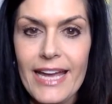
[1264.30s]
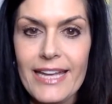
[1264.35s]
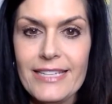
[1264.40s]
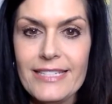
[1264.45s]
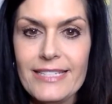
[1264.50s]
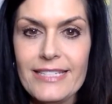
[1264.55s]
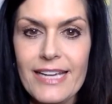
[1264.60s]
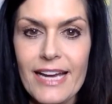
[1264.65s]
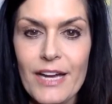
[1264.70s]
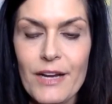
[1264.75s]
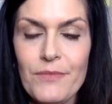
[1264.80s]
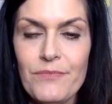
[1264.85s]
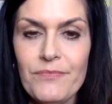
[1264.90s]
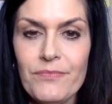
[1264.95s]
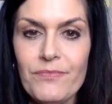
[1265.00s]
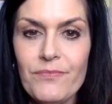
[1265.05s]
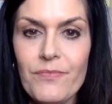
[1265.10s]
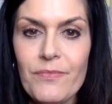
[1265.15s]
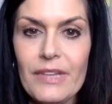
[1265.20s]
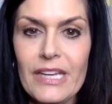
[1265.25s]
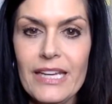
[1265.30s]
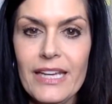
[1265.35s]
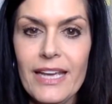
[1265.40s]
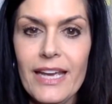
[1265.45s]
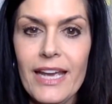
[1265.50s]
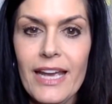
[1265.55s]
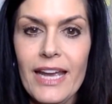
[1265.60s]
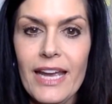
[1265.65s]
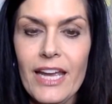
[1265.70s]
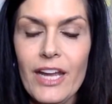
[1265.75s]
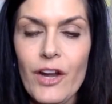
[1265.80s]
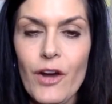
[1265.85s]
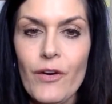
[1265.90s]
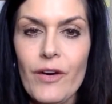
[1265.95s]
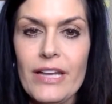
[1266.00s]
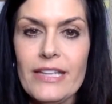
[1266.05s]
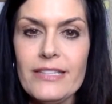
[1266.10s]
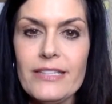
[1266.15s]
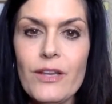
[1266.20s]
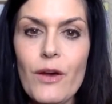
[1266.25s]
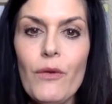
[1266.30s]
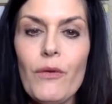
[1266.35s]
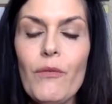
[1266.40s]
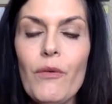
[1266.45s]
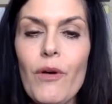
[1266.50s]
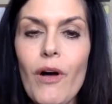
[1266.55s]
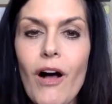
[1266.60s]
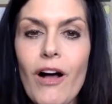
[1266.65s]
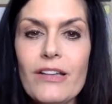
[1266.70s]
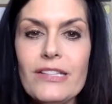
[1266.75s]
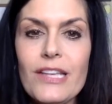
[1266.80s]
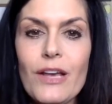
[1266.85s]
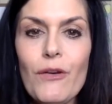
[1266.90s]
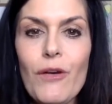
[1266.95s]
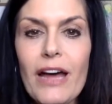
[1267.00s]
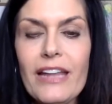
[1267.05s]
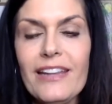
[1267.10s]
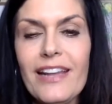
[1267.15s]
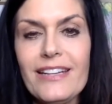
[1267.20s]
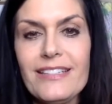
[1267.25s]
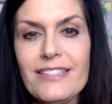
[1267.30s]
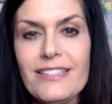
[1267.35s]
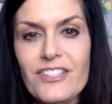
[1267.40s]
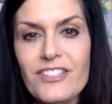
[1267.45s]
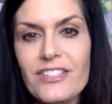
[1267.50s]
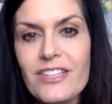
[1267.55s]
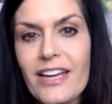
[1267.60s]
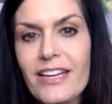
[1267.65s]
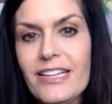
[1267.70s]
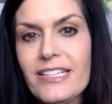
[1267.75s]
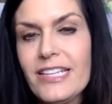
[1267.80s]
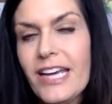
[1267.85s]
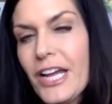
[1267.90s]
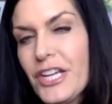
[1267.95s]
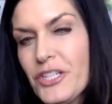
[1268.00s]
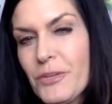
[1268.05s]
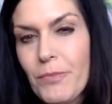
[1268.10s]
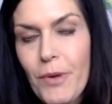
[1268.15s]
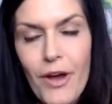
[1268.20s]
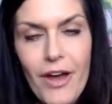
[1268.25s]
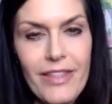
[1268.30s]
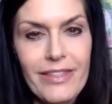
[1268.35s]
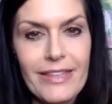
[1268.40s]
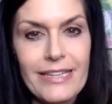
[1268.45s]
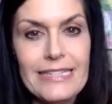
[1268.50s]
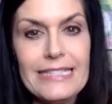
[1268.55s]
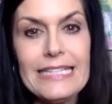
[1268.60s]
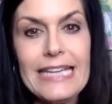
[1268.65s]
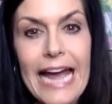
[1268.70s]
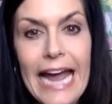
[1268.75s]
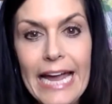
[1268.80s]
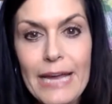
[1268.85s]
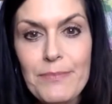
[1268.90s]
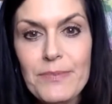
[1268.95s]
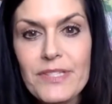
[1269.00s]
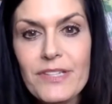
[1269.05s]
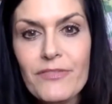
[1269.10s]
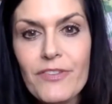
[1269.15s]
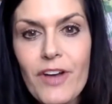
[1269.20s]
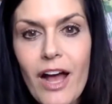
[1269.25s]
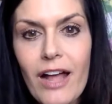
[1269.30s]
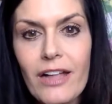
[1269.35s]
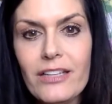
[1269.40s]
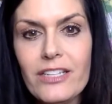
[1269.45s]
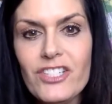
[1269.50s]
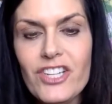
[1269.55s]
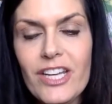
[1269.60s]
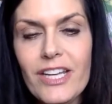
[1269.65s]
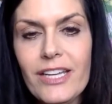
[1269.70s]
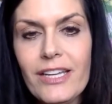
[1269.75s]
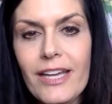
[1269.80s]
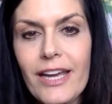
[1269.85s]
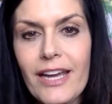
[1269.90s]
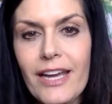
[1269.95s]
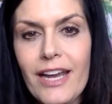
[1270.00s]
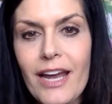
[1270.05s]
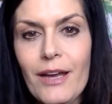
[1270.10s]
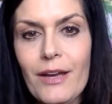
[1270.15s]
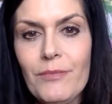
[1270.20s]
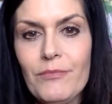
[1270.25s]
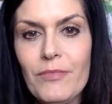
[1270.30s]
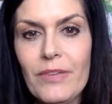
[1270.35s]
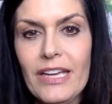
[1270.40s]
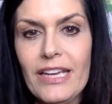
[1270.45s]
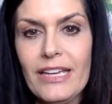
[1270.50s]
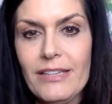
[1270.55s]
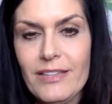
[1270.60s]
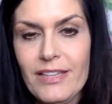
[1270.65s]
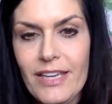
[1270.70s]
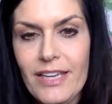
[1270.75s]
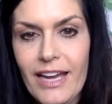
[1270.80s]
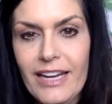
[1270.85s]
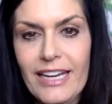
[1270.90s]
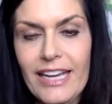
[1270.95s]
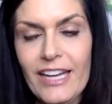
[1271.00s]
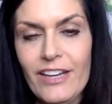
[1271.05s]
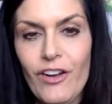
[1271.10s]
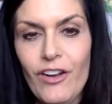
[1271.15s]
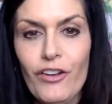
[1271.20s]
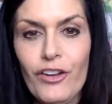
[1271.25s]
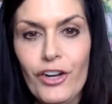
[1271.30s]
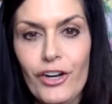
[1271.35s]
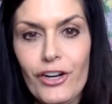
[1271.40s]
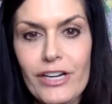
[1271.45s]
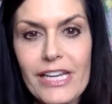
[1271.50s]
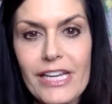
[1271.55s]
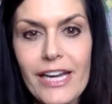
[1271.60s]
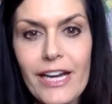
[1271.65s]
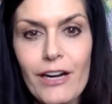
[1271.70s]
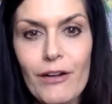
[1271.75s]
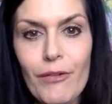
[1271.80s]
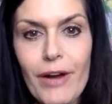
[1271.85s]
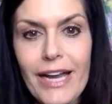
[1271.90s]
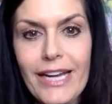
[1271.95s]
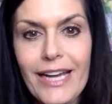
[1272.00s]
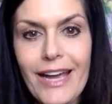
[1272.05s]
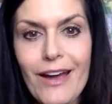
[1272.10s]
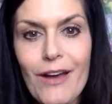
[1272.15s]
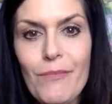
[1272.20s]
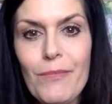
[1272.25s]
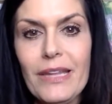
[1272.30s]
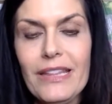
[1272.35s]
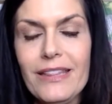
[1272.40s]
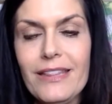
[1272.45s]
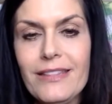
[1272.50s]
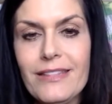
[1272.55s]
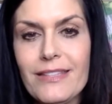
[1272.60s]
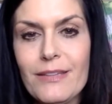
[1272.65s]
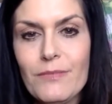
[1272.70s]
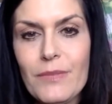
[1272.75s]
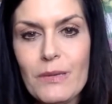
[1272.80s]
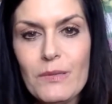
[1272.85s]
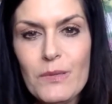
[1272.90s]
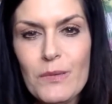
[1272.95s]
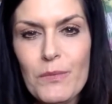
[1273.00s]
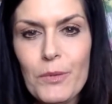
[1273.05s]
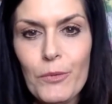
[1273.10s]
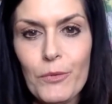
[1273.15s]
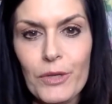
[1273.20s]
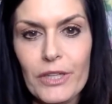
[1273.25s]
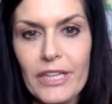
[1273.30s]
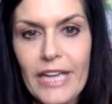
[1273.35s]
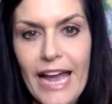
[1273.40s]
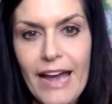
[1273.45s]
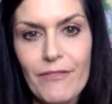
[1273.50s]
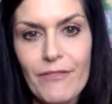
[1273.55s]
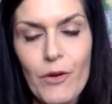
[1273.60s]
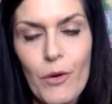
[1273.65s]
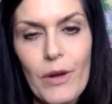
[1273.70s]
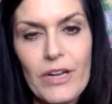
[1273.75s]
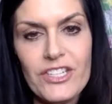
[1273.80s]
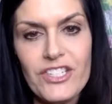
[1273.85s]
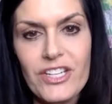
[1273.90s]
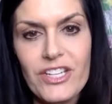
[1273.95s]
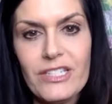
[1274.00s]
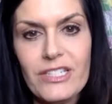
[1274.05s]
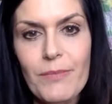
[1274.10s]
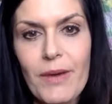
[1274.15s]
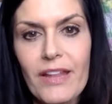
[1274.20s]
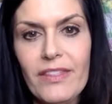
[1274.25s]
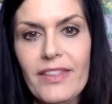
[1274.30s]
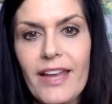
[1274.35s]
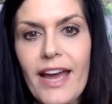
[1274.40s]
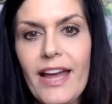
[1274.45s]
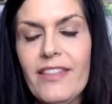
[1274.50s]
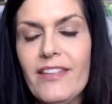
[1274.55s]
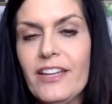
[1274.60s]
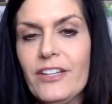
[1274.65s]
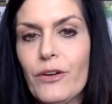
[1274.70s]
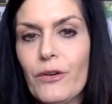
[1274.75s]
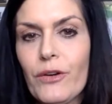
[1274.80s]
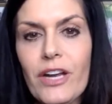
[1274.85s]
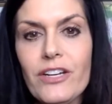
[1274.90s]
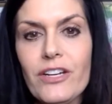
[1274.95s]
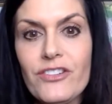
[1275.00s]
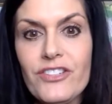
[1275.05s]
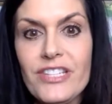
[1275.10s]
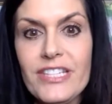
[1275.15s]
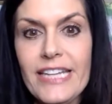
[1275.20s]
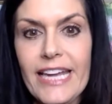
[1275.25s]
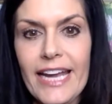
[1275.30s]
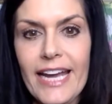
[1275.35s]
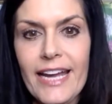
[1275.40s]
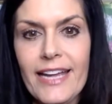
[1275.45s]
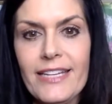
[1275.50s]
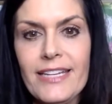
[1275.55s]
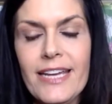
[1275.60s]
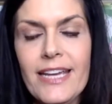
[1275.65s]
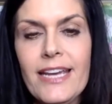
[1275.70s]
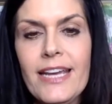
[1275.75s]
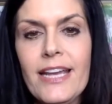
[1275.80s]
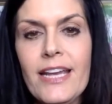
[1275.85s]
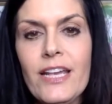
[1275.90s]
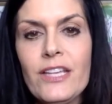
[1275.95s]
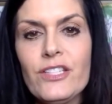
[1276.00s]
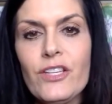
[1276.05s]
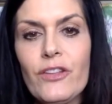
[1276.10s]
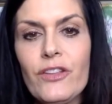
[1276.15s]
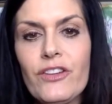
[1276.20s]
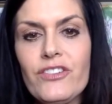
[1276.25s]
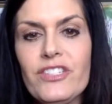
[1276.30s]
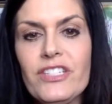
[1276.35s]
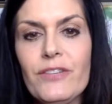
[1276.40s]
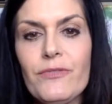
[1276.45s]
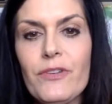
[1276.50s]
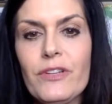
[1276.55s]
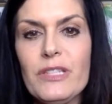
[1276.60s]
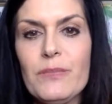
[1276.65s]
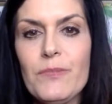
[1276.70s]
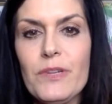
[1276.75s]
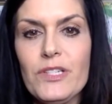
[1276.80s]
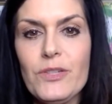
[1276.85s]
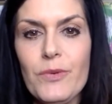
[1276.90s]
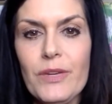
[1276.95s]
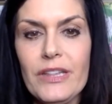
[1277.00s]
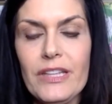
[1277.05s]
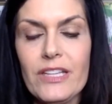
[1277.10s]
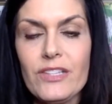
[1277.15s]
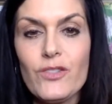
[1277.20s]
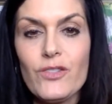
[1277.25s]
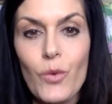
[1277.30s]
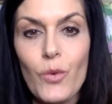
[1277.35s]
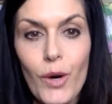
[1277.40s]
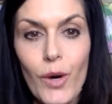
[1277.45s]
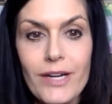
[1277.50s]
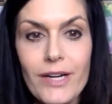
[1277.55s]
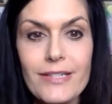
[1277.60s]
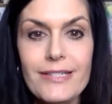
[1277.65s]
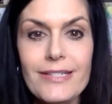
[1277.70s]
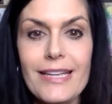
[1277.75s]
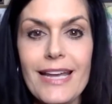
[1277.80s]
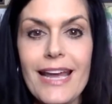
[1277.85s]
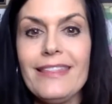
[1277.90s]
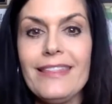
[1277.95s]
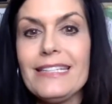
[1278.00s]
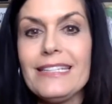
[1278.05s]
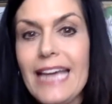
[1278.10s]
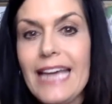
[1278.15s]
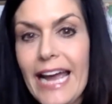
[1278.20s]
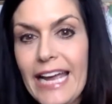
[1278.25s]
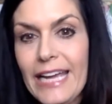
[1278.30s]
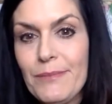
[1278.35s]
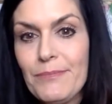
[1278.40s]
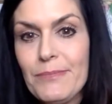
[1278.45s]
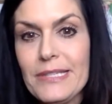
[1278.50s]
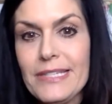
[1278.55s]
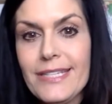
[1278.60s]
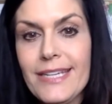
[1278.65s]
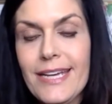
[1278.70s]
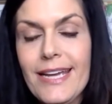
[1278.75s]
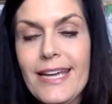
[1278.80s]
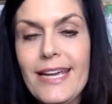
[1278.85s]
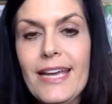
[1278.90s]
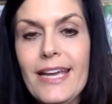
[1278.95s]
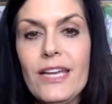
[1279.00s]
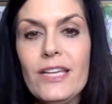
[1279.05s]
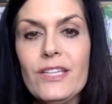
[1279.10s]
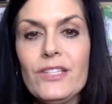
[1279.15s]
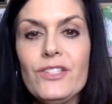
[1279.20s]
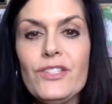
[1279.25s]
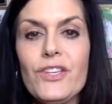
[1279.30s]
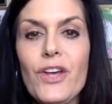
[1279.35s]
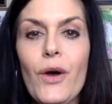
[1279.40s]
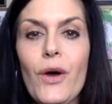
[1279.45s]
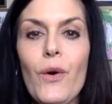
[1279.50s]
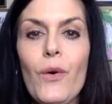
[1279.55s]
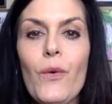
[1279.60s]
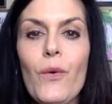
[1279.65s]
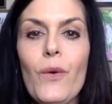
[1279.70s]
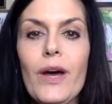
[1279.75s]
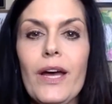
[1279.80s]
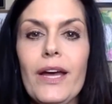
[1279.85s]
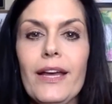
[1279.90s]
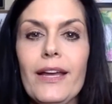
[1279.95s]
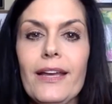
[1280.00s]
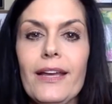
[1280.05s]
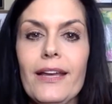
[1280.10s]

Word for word: and um, you know and so also i'd like to just kind of touch upon the types of collagen and i'm kind of getting all nerdy here right now but sometimes people really have questions about that and they don't understand so there's difference between the source and the types so